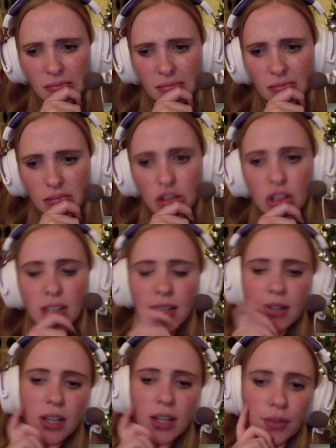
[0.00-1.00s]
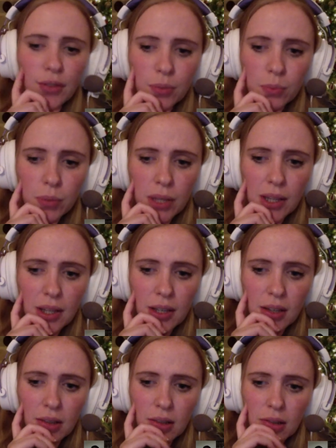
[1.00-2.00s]
Do you think that could ever
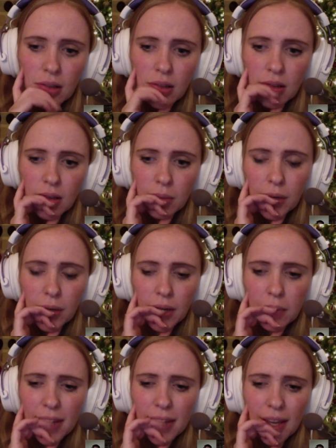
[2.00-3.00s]
be brought up again,